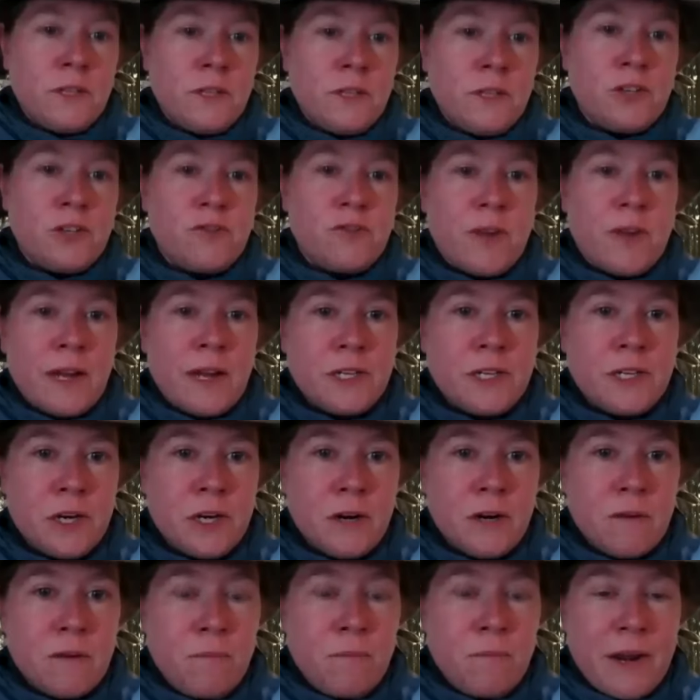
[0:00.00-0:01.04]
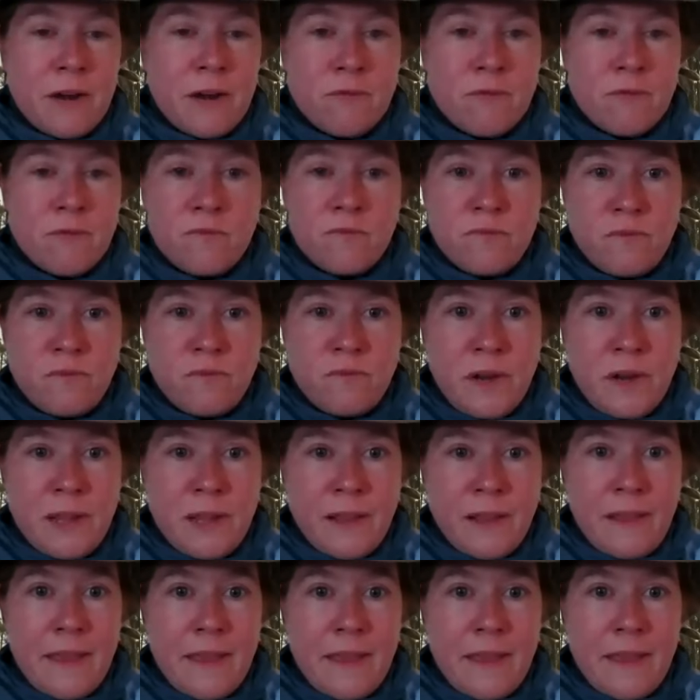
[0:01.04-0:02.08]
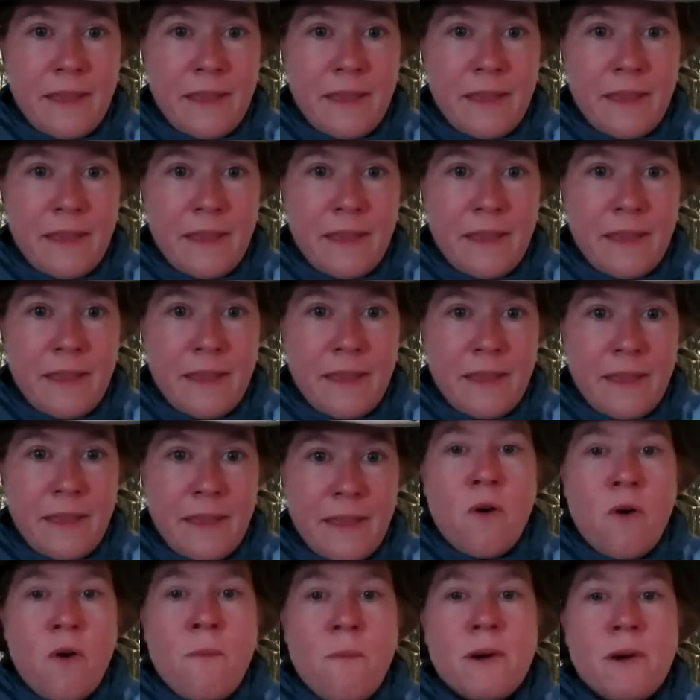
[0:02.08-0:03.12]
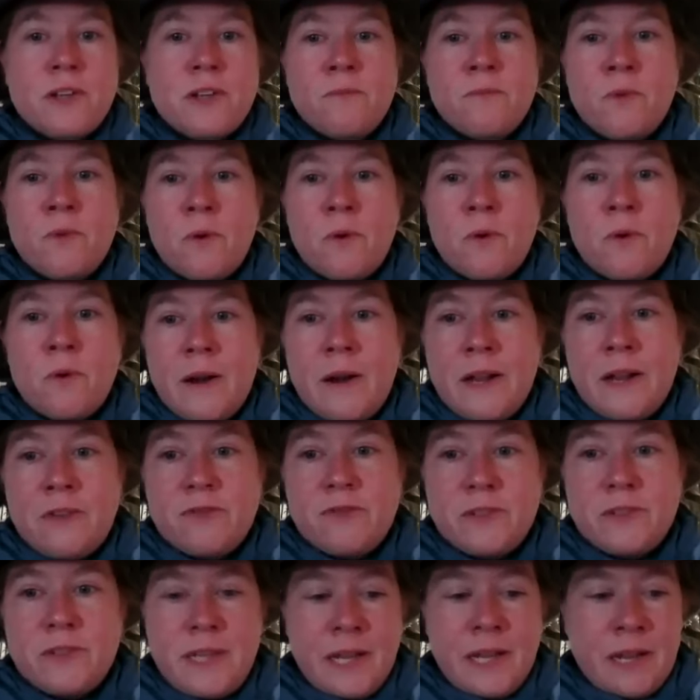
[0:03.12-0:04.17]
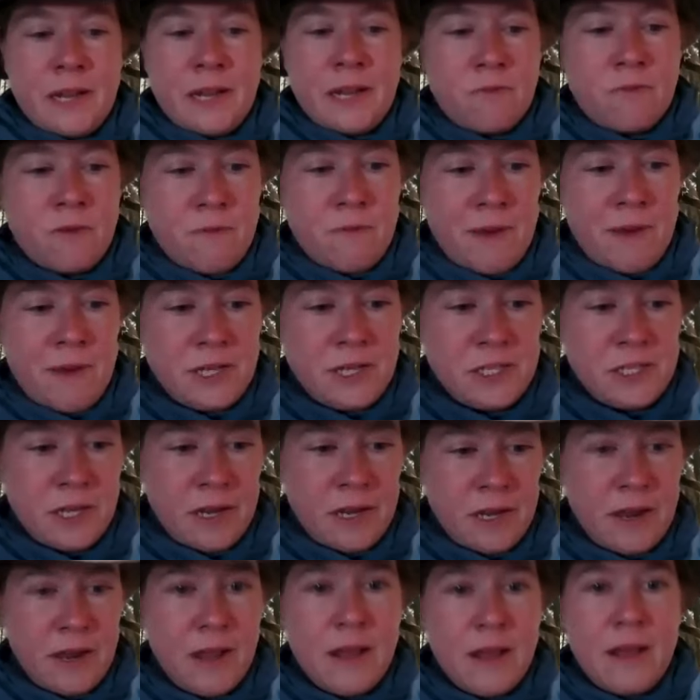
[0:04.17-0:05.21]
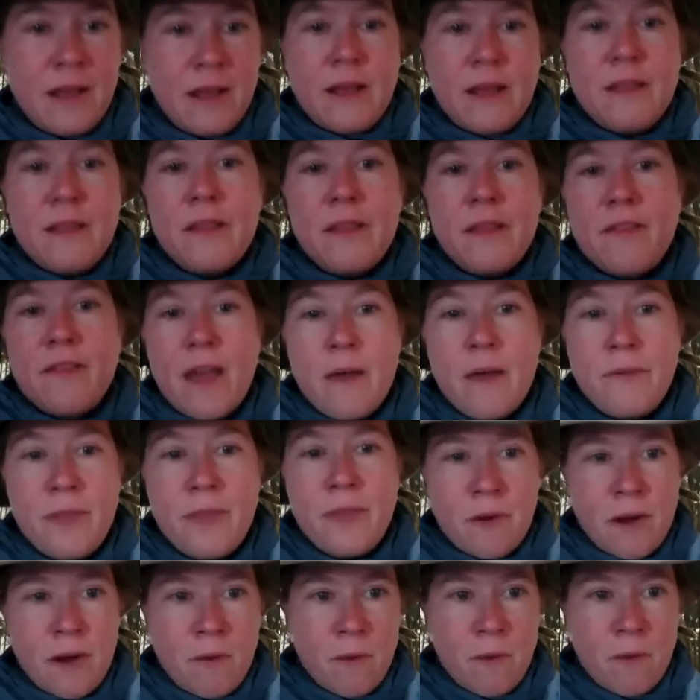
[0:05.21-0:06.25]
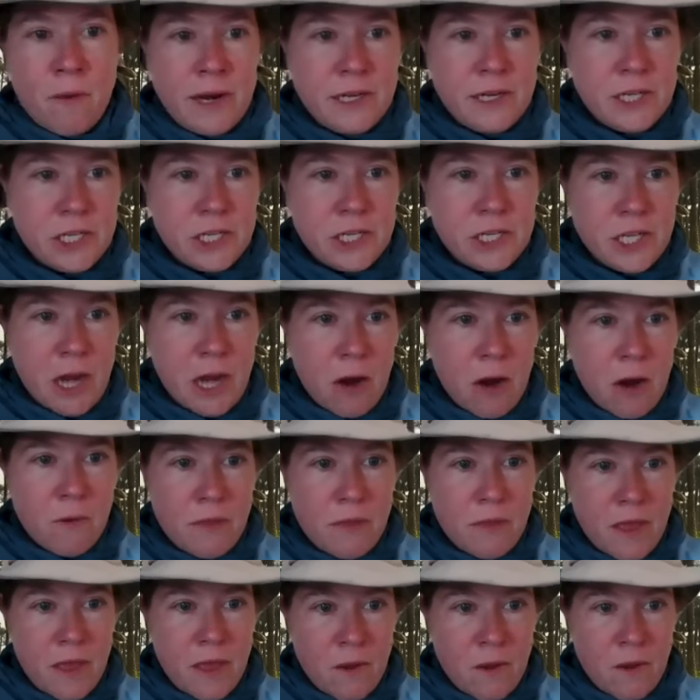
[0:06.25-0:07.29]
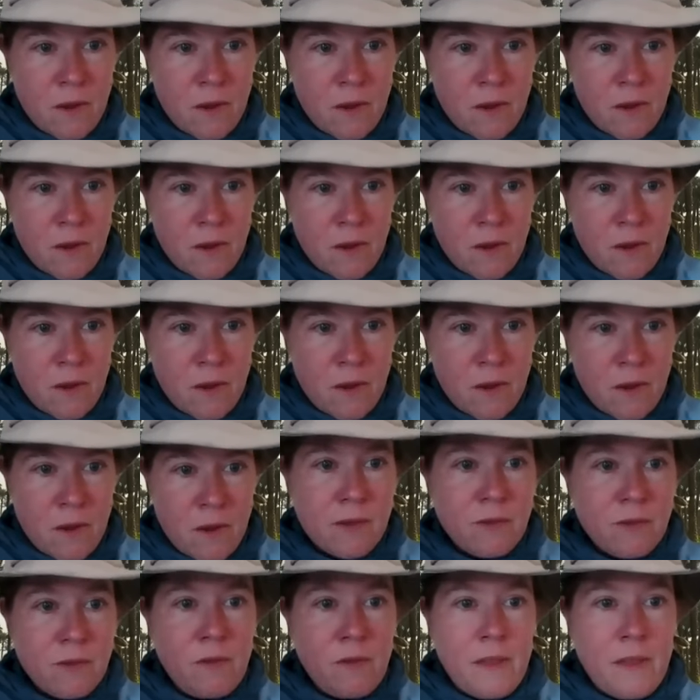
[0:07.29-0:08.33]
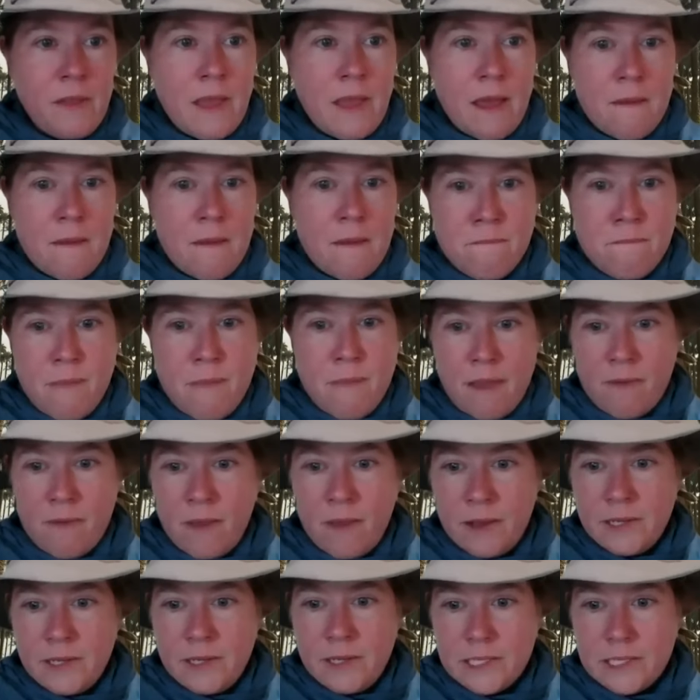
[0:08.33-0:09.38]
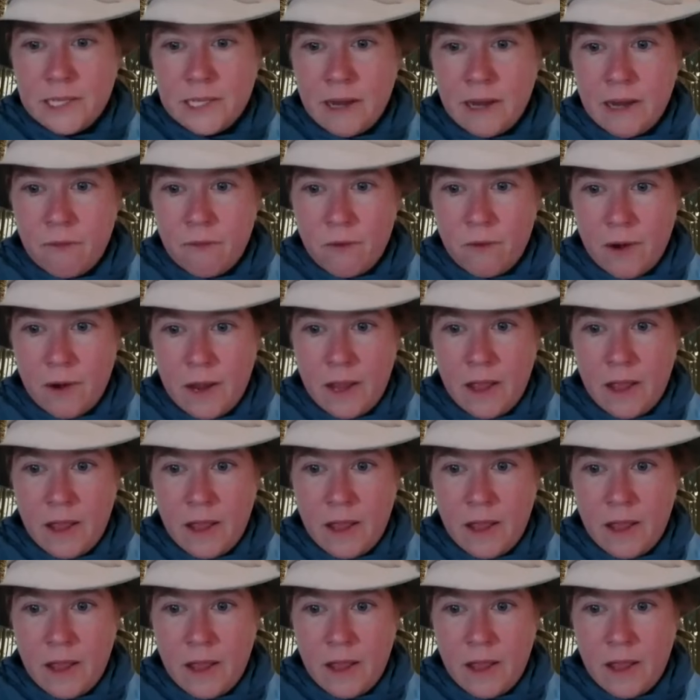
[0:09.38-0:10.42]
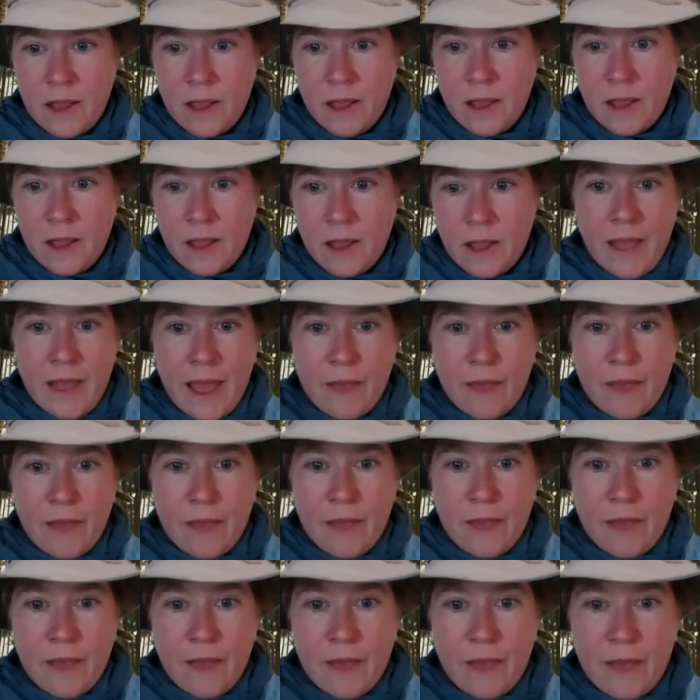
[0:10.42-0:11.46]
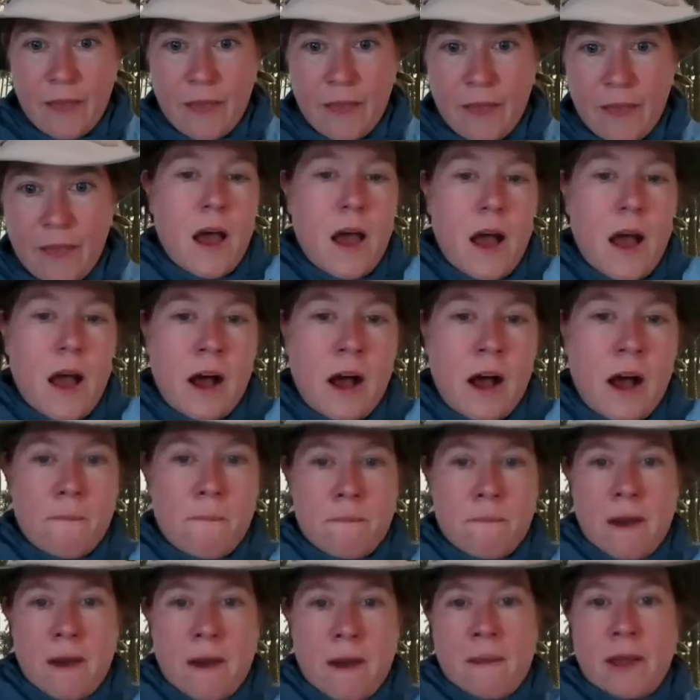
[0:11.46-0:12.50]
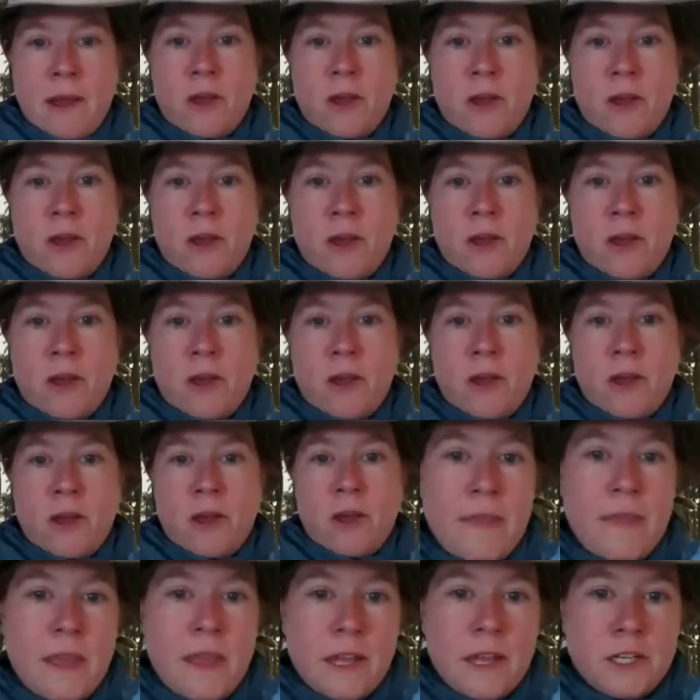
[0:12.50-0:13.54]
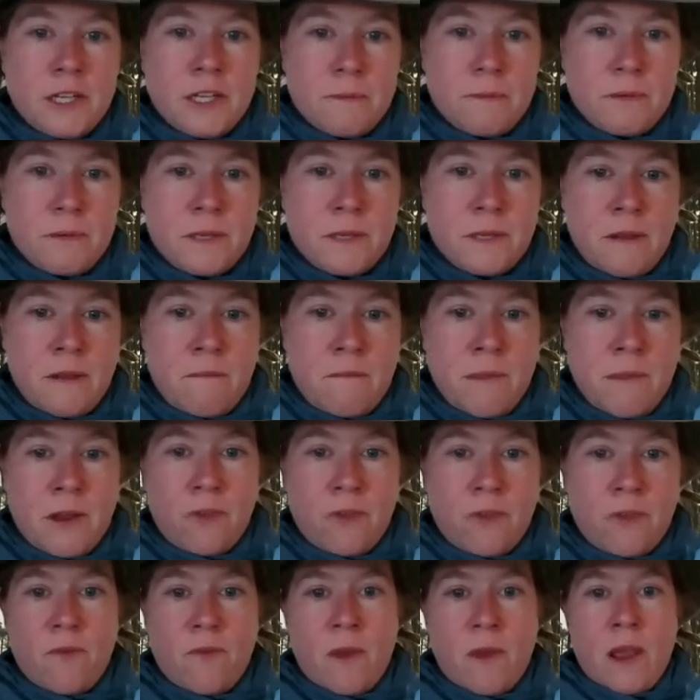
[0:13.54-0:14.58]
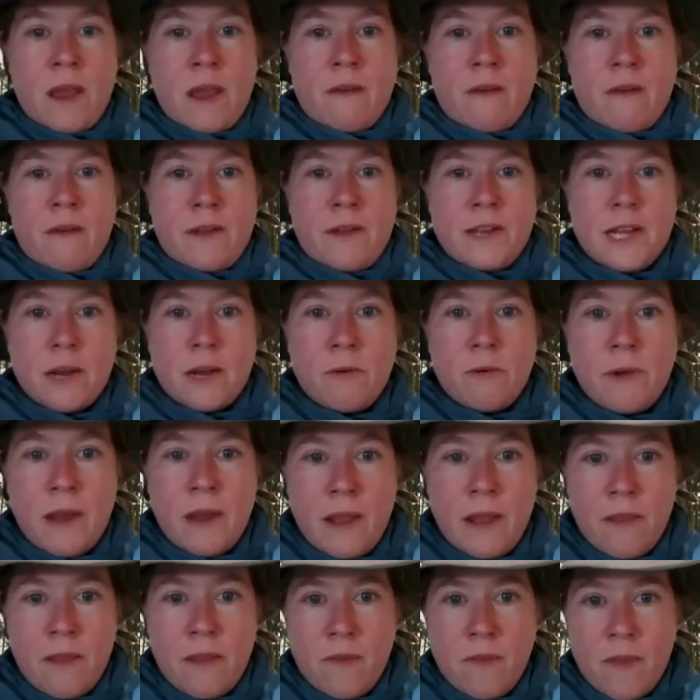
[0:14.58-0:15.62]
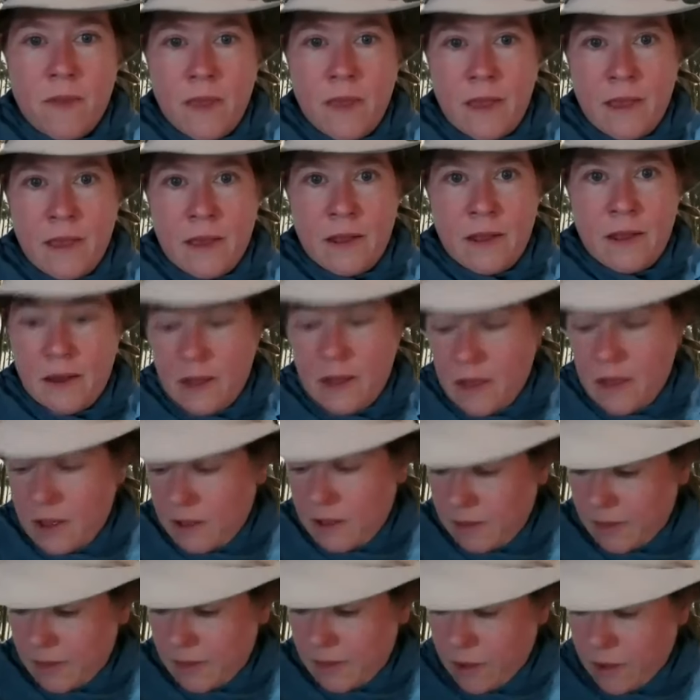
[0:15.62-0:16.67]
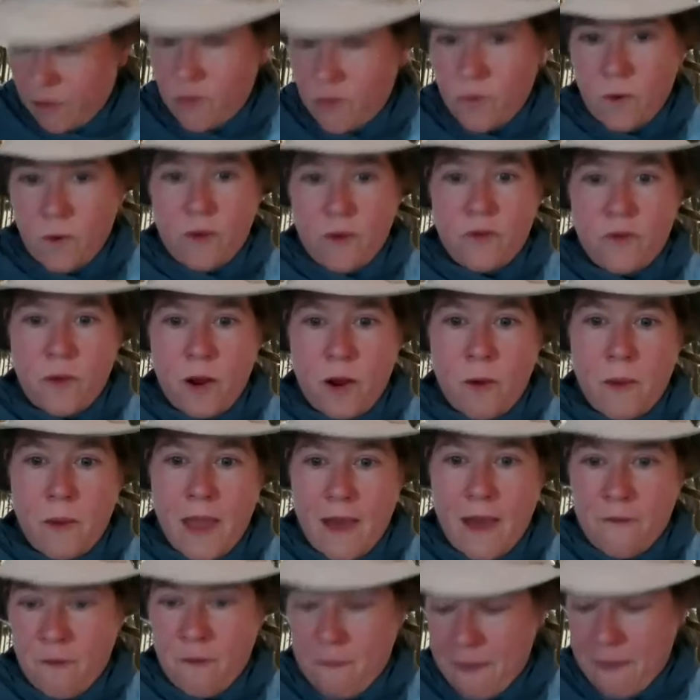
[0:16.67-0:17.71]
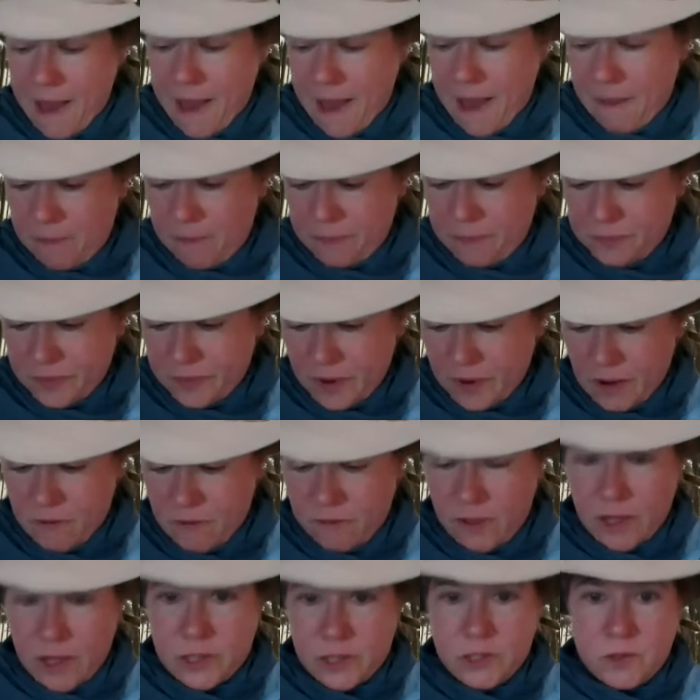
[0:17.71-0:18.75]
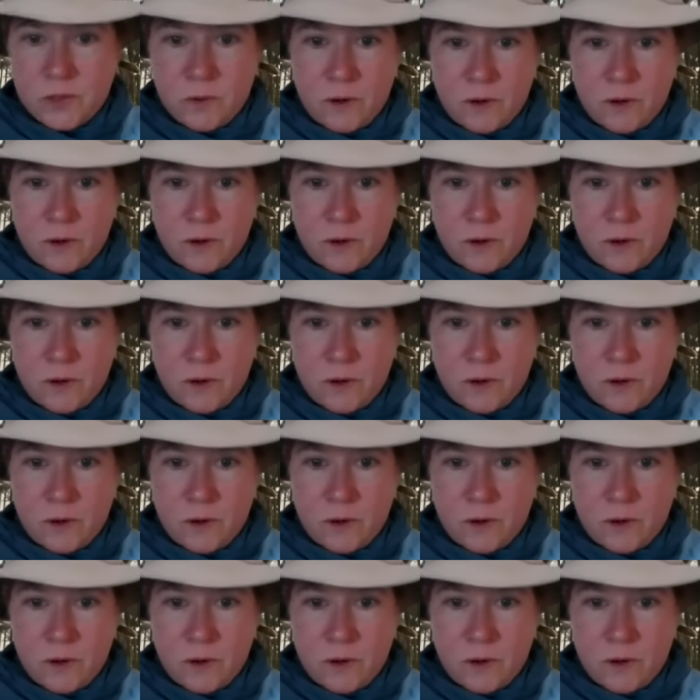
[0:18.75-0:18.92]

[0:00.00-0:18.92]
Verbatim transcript: golden treasure but it really isn't there's so much more interesting information that's out there and i wanted to share with you this absolutely amazing discovery that was found last fall um, by my good friends at the Egyptian Ministry of Antiquities in Luxor. So here we have a map of Luxor.